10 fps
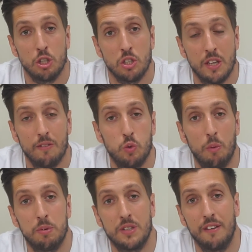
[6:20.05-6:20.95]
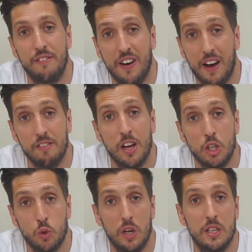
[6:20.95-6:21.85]
71% fat,
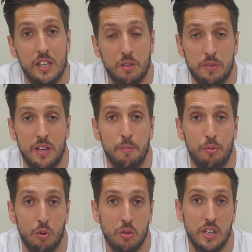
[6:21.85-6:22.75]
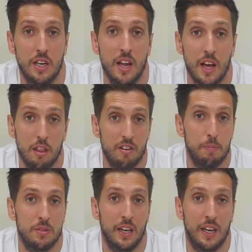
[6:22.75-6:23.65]
26% protein,
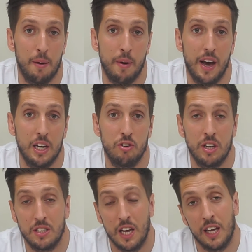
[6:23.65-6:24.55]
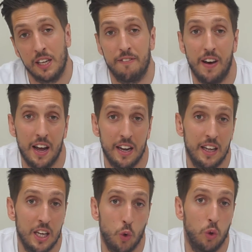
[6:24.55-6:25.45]
3% carbohydrates
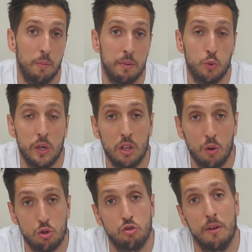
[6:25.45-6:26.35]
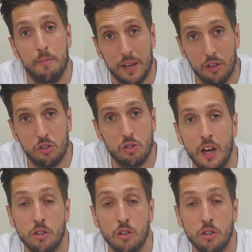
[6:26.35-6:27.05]
divided equally between those 3 meals.